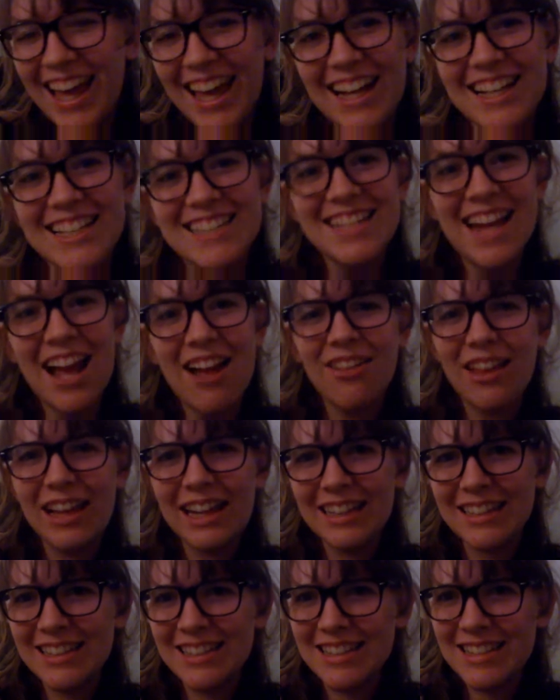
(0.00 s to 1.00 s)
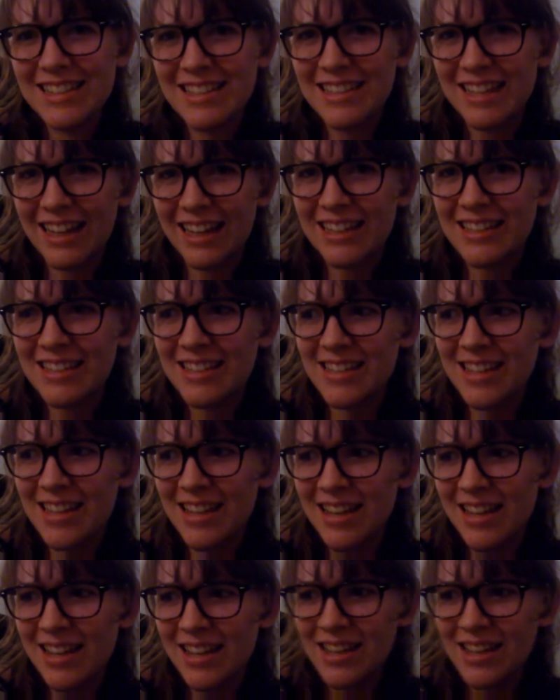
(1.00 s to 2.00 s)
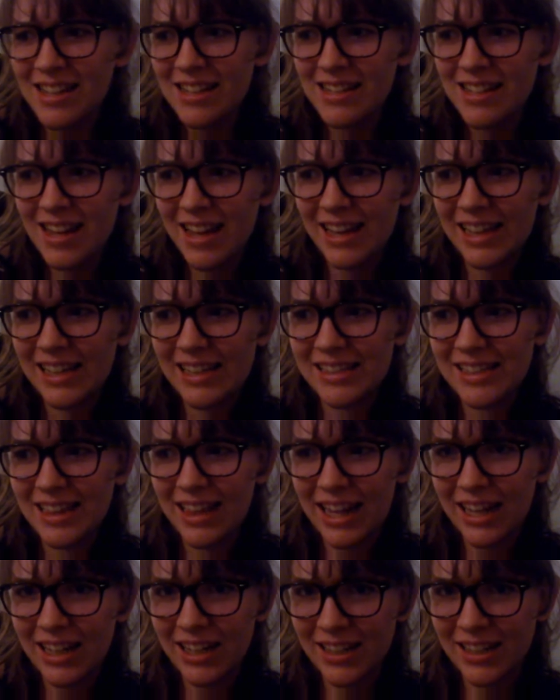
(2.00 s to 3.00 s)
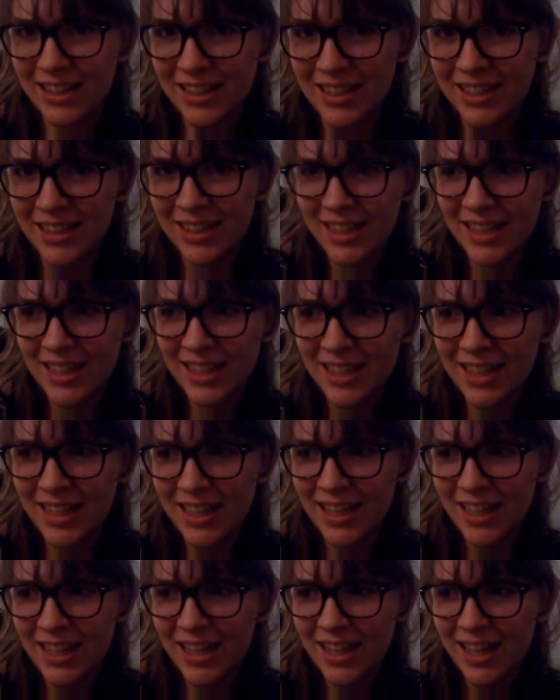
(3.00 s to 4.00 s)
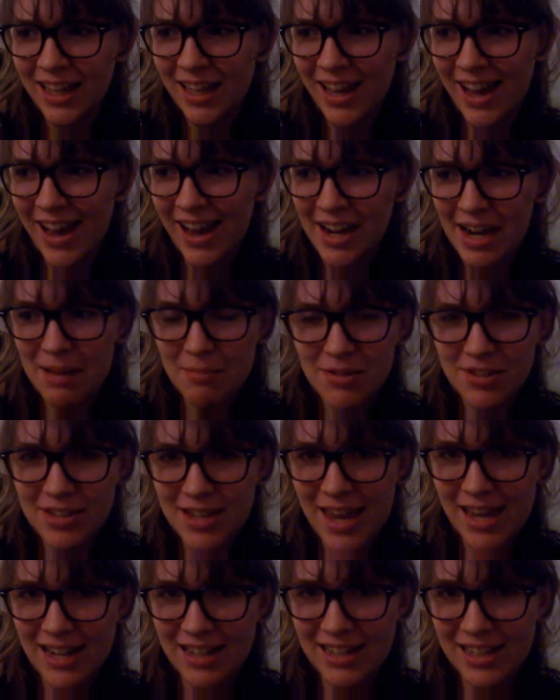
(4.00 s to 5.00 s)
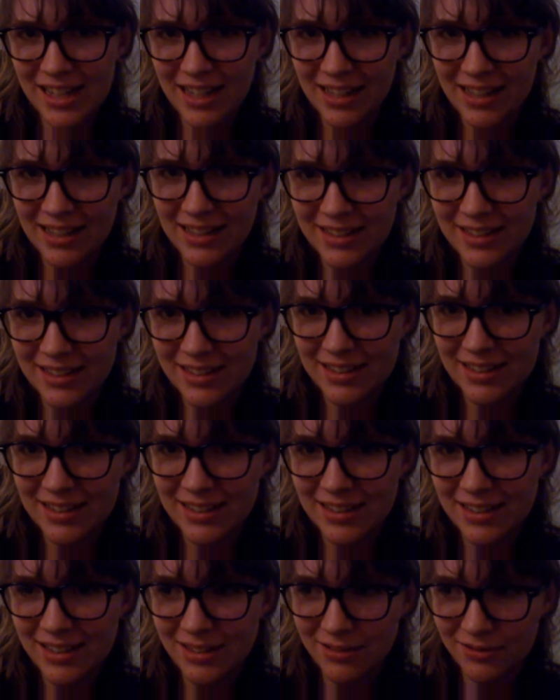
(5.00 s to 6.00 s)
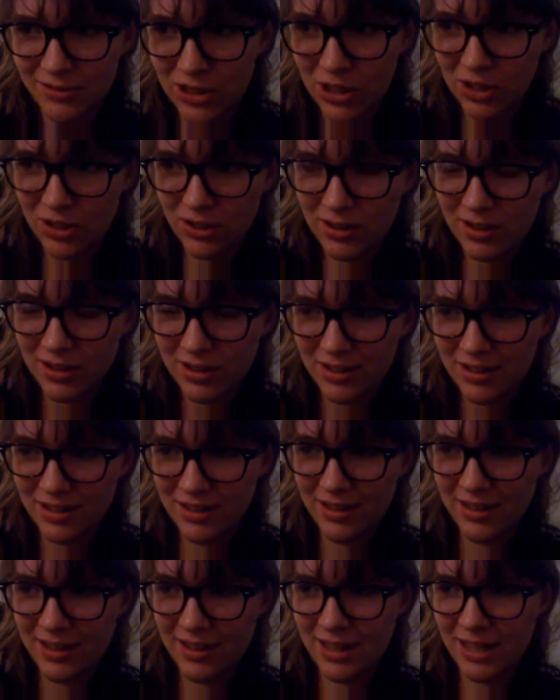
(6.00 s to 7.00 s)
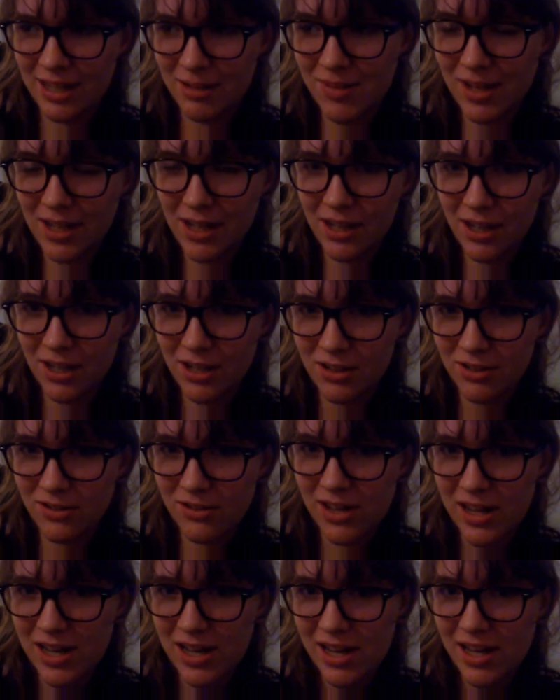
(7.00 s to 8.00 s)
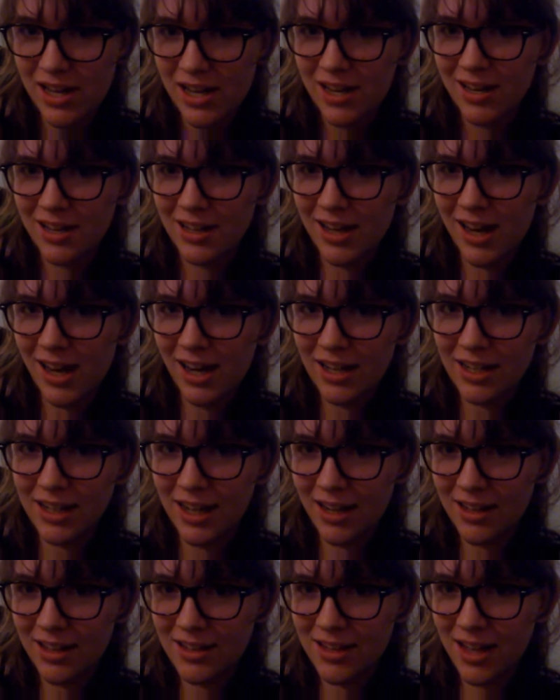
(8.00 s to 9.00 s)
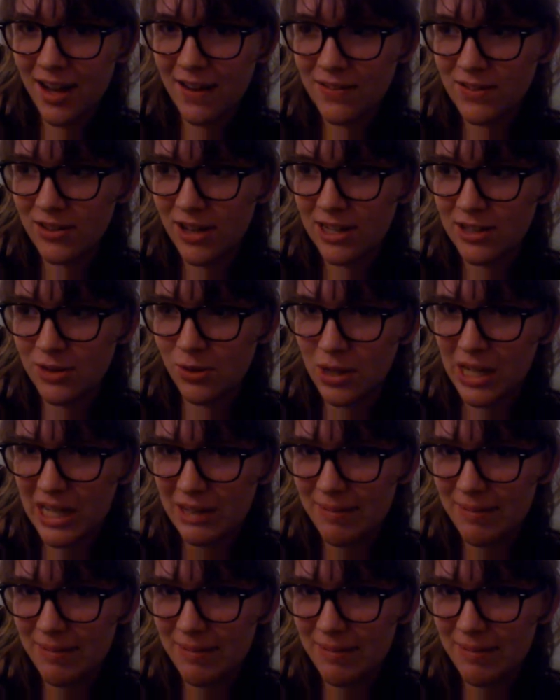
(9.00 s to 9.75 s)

it's now like 6 days later and I'm just editing the vlog and I'm like, oh, kind of cuts after I talk